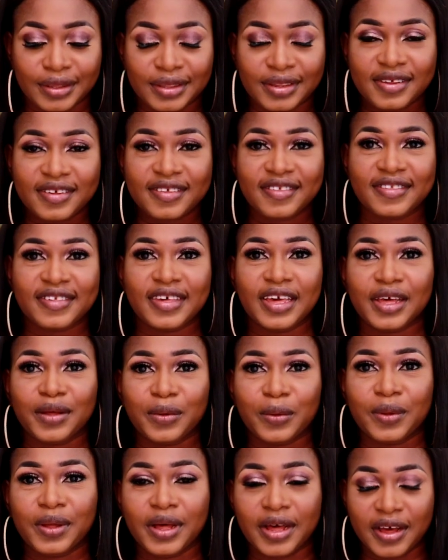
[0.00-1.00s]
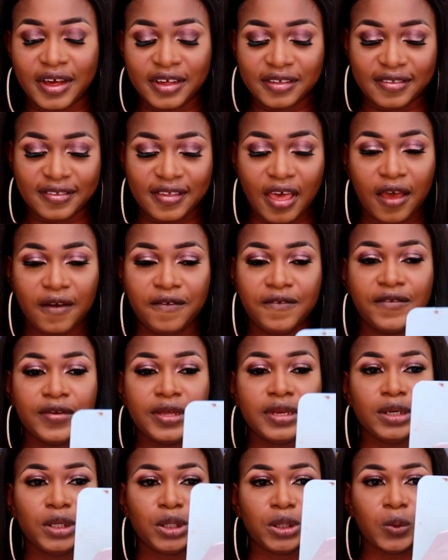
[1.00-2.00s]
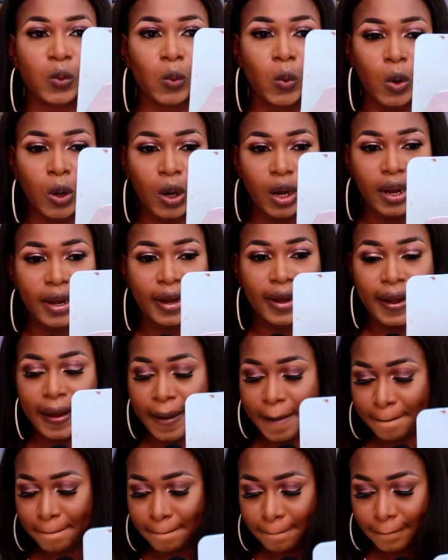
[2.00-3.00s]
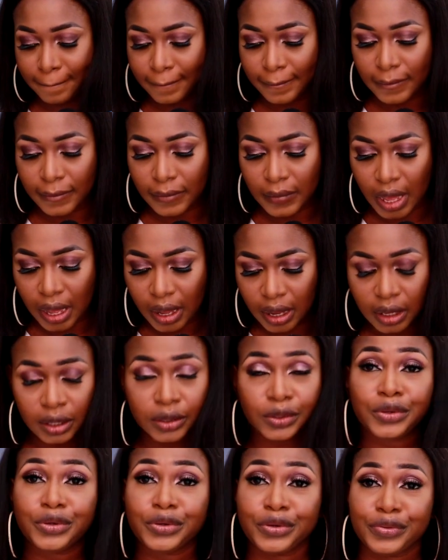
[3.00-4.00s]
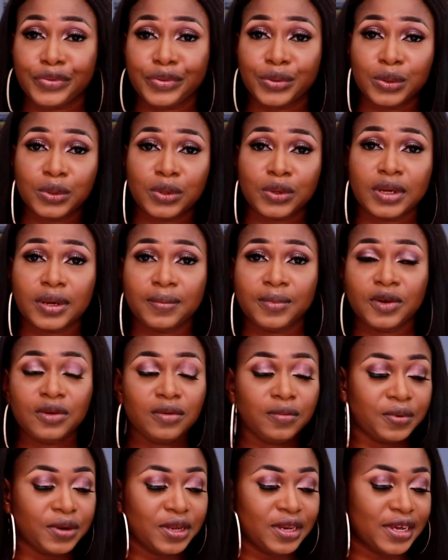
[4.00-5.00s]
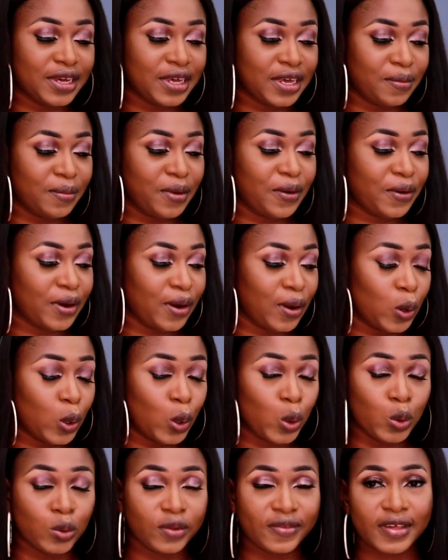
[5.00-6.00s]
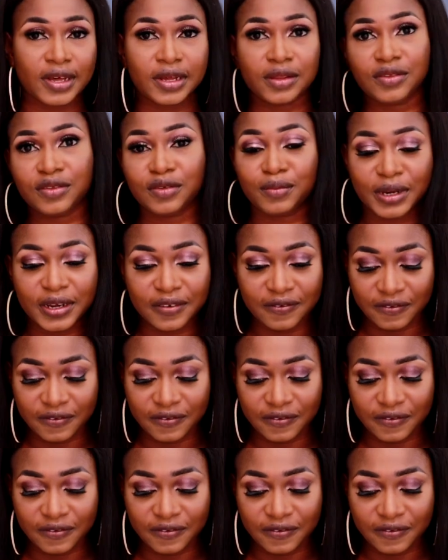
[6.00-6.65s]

This girl has finished work. Just hold on, I'm going to bring the camera closer to my